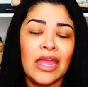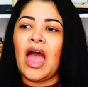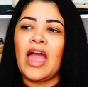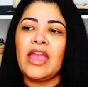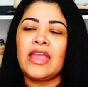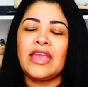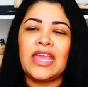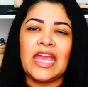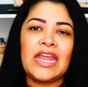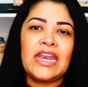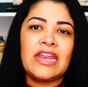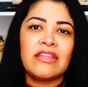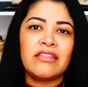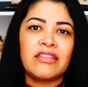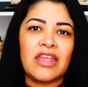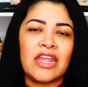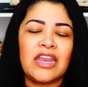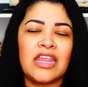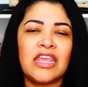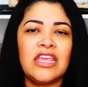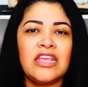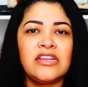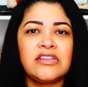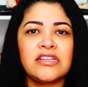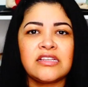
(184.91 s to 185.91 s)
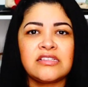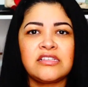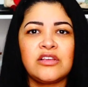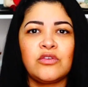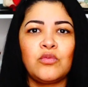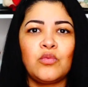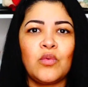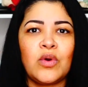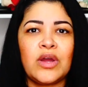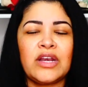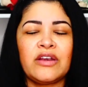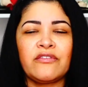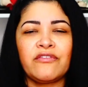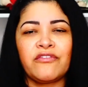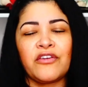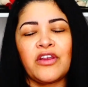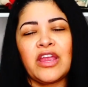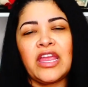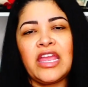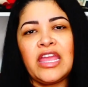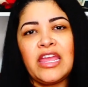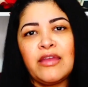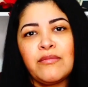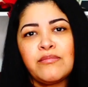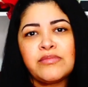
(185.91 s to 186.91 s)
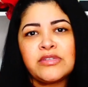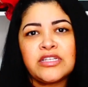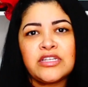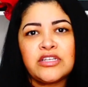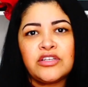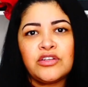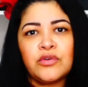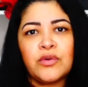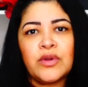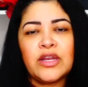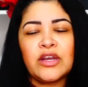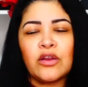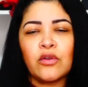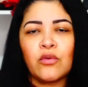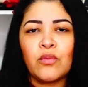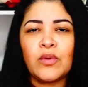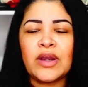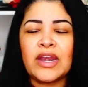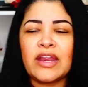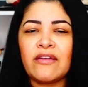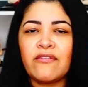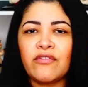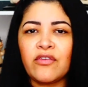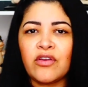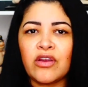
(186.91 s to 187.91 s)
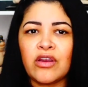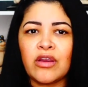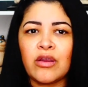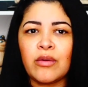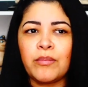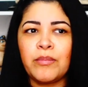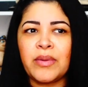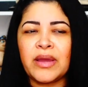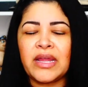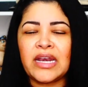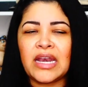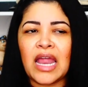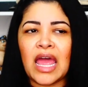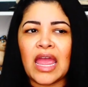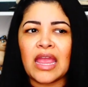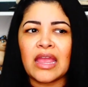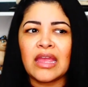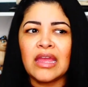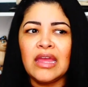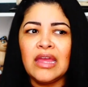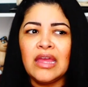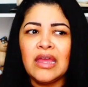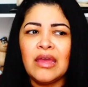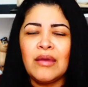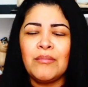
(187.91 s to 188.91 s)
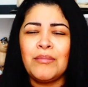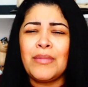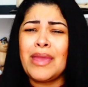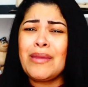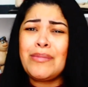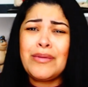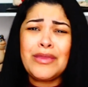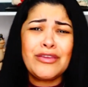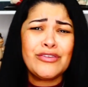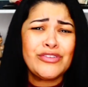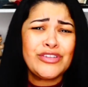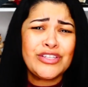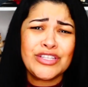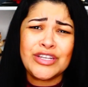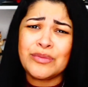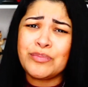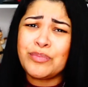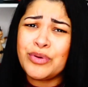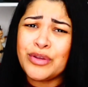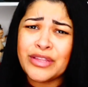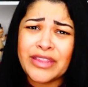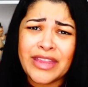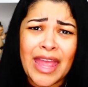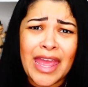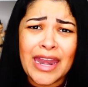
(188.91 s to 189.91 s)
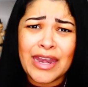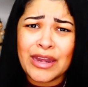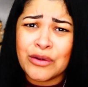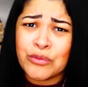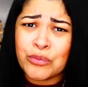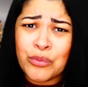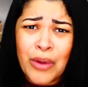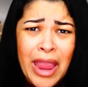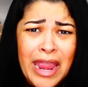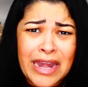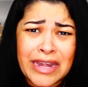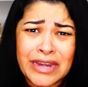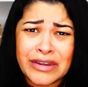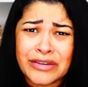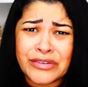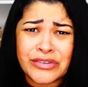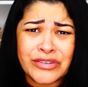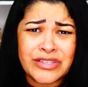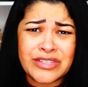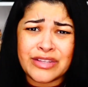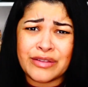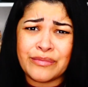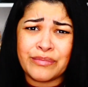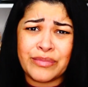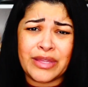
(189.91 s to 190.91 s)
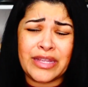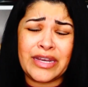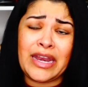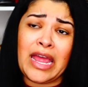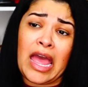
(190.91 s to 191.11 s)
I get it that he doesn't want for him to do it or whatever, but like, maybe you should have put that in writing or something.